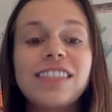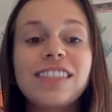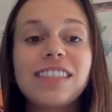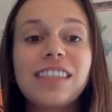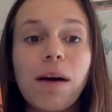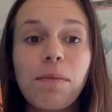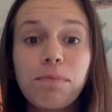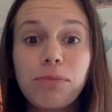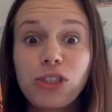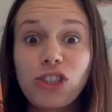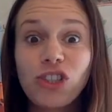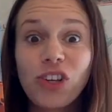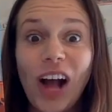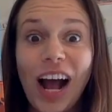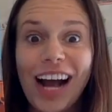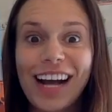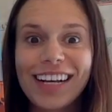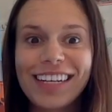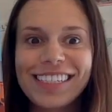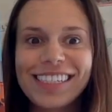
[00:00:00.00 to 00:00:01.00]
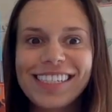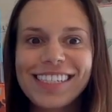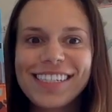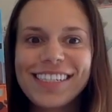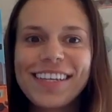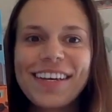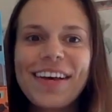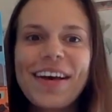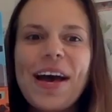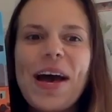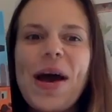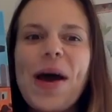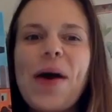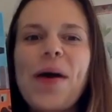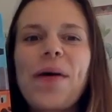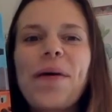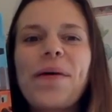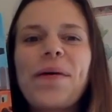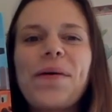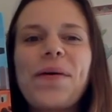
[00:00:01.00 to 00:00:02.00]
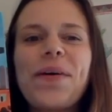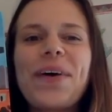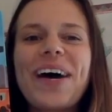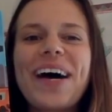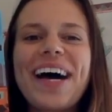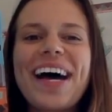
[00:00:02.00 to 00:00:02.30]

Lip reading: dump trucks or